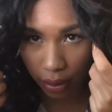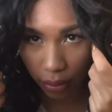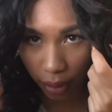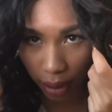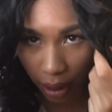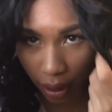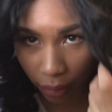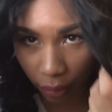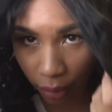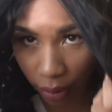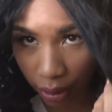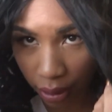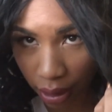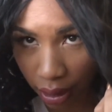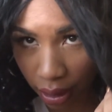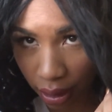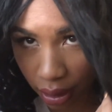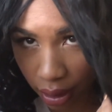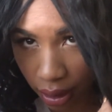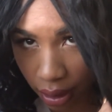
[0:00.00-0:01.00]
the way I want
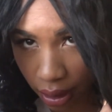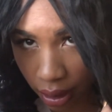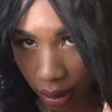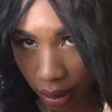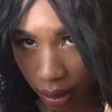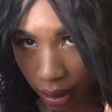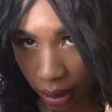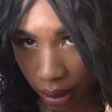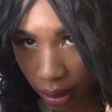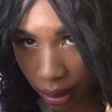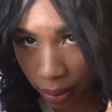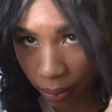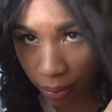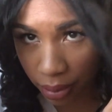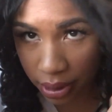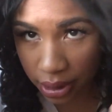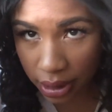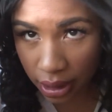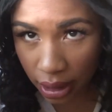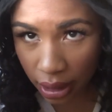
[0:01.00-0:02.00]
it.
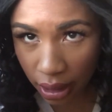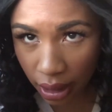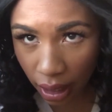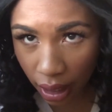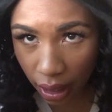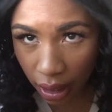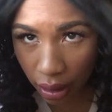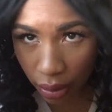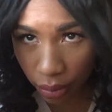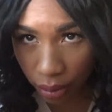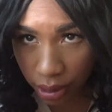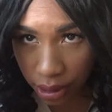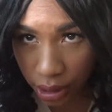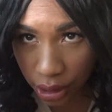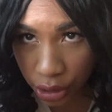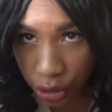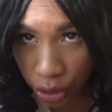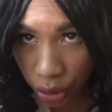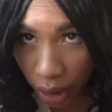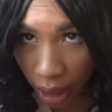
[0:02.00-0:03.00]
But see, I don't want
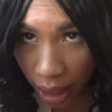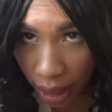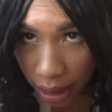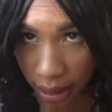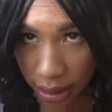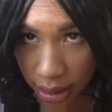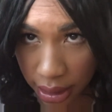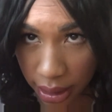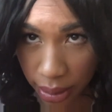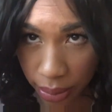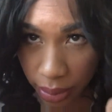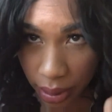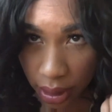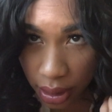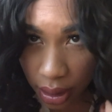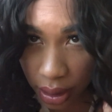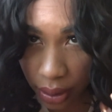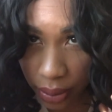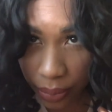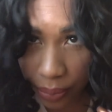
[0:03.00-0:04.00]
the tracks to
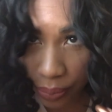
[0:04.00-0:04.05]
be